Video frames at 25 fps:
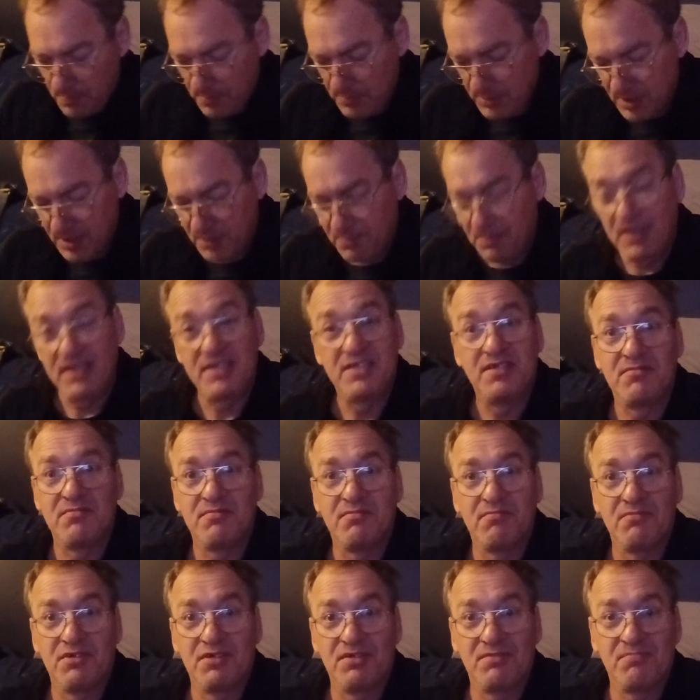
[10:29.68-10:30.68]
This is
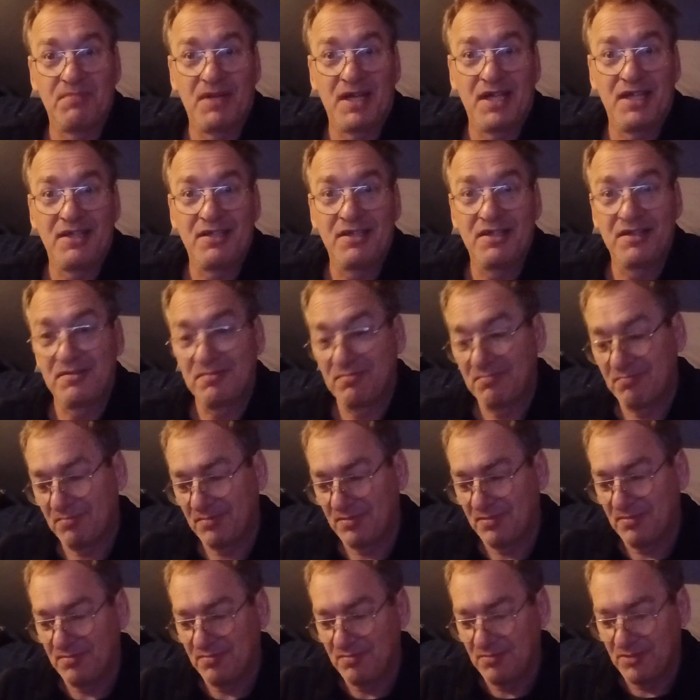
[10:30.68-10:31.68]
my
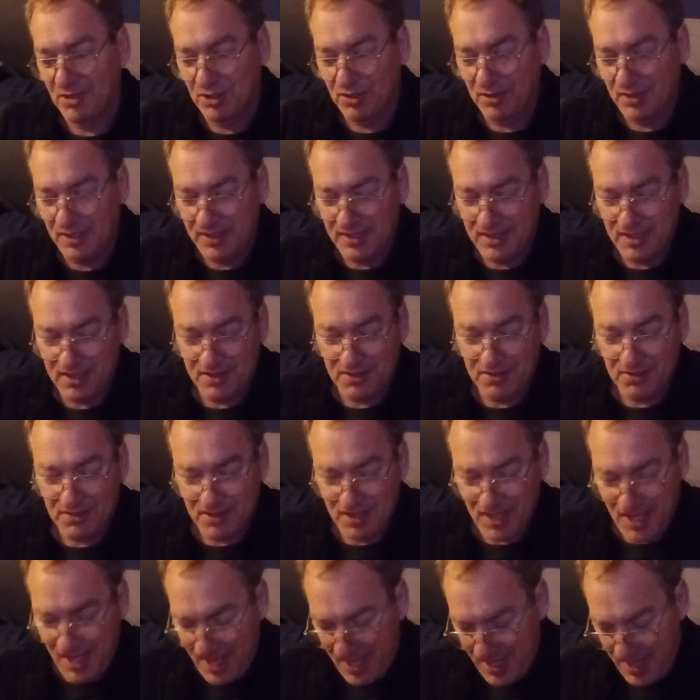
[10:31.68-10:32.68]
early dinner.
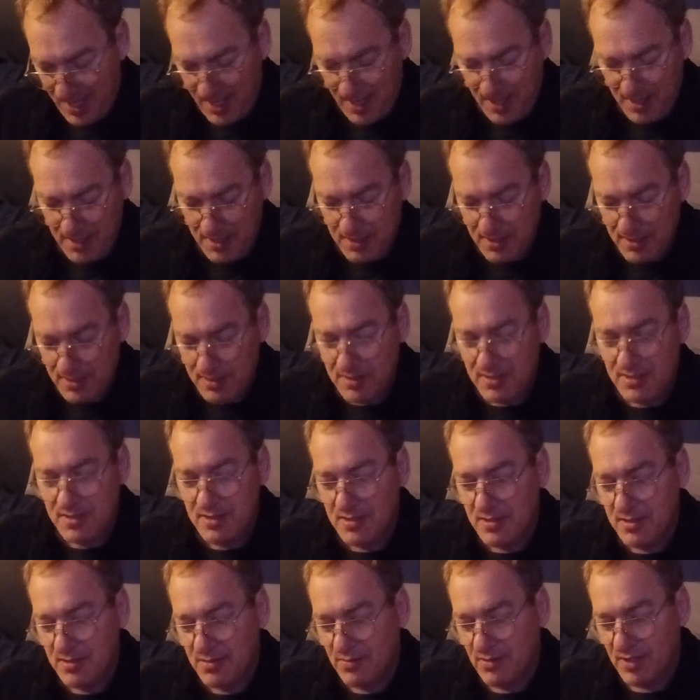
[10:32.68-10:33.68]
We're
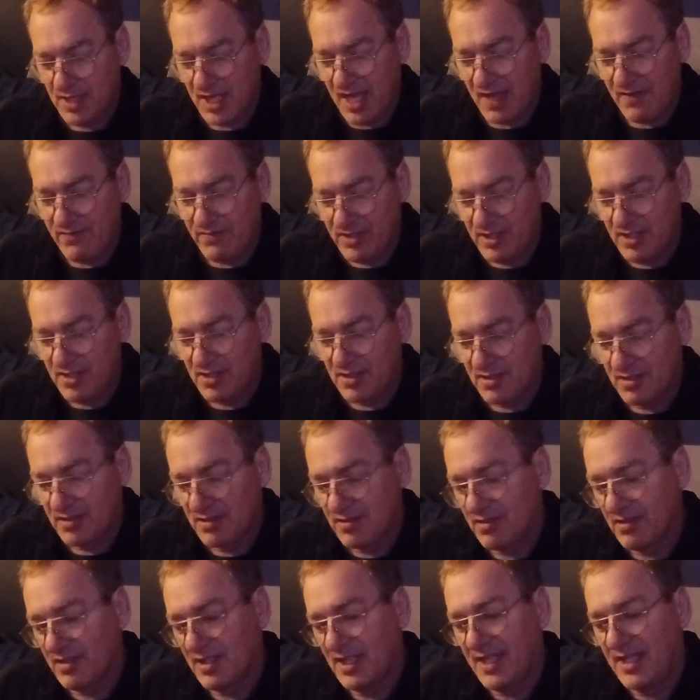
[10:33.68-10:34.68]
gonna have dinner
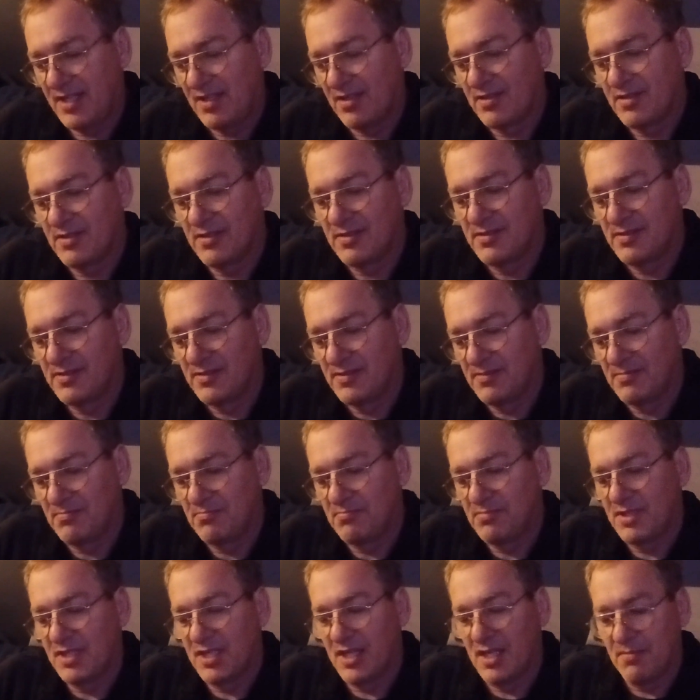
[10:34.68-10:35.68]
later,
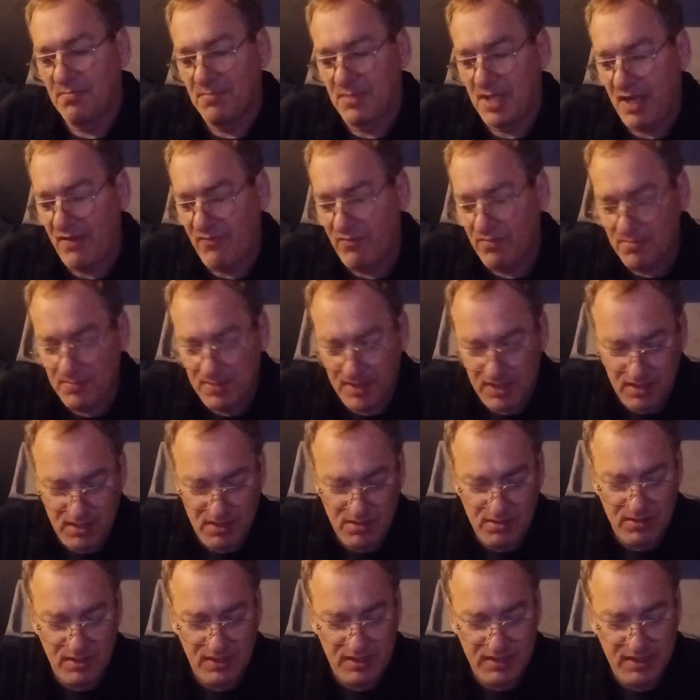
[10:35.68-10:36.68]
but I'm having my
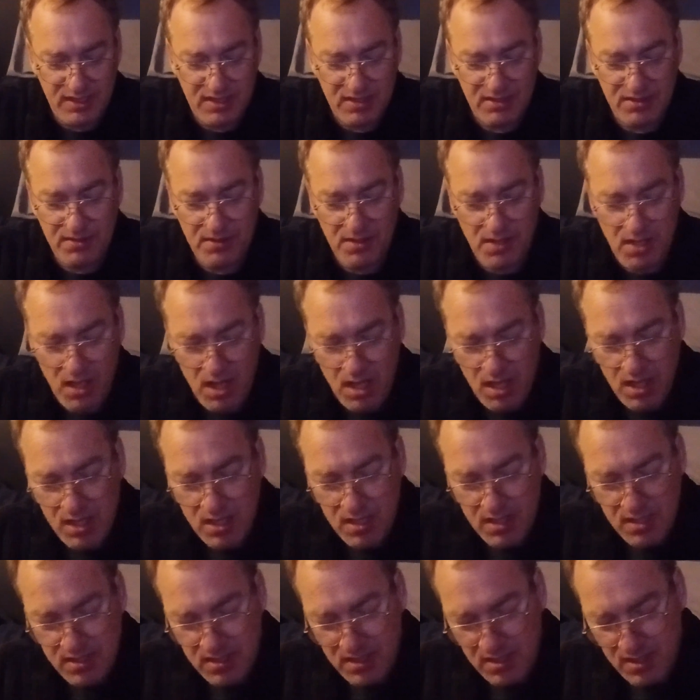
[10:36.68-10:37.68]
early dinner.
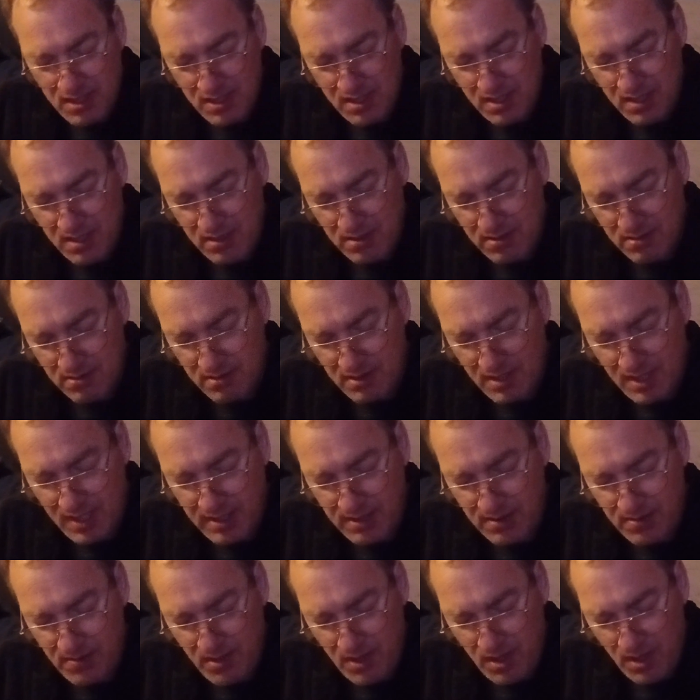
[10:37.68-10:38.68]
All
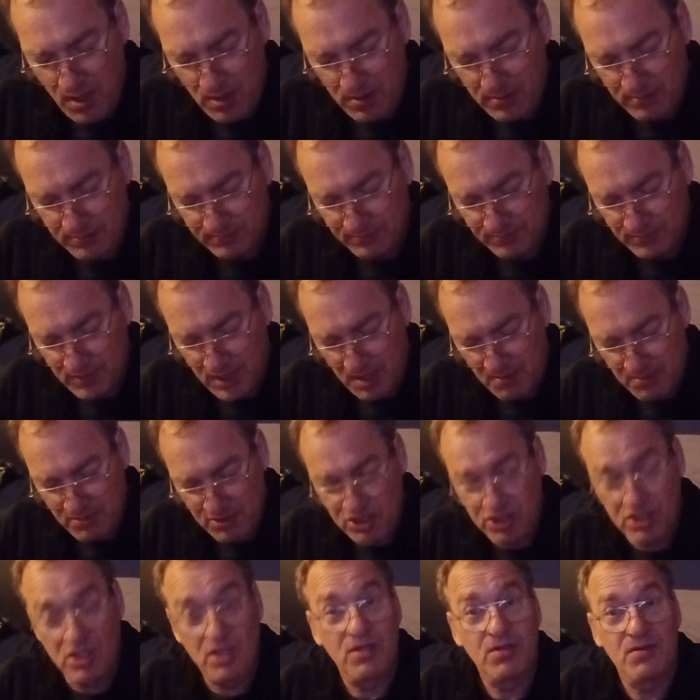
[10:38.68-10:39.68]
right, now I'm gonna
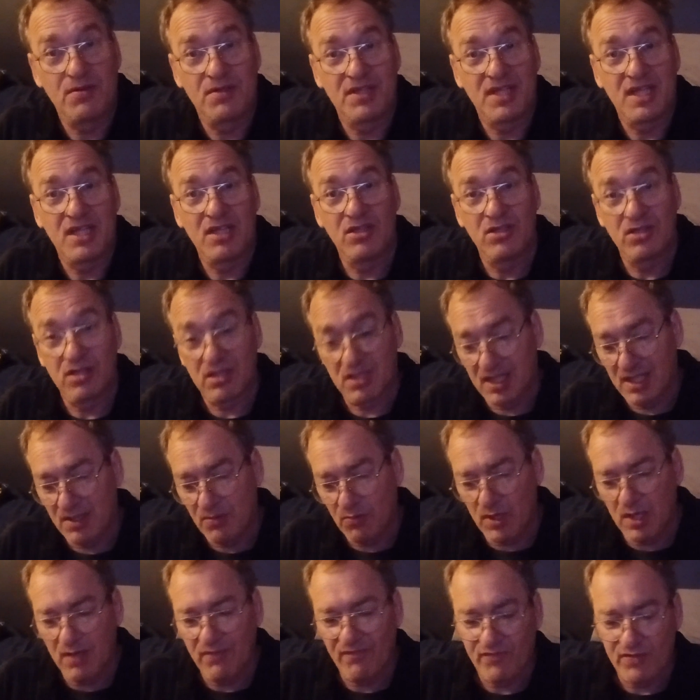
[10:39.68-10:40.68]
show you what they look like.
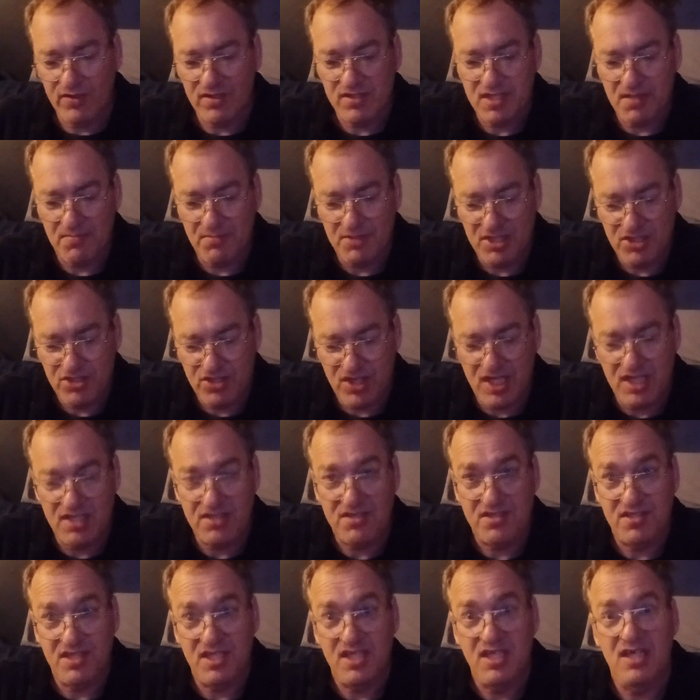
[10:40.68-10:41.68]
Well, first I'm gonna
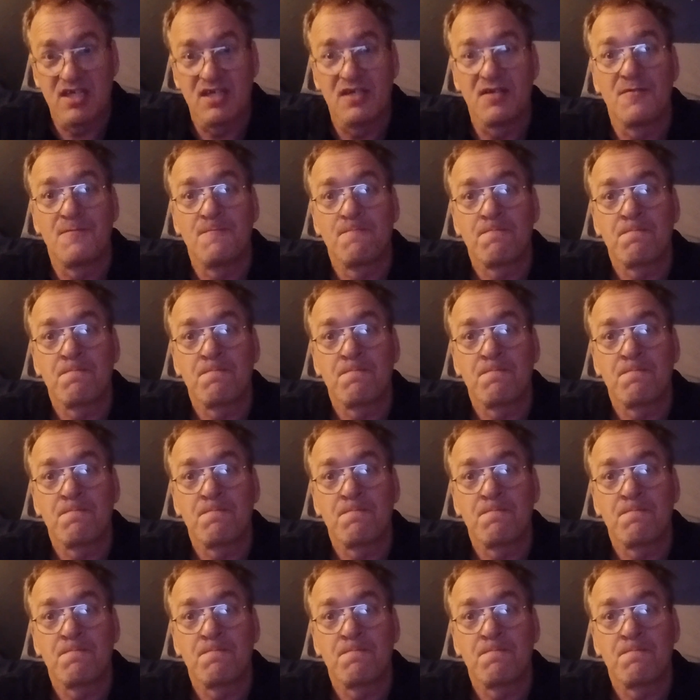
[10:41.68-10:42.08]
taste the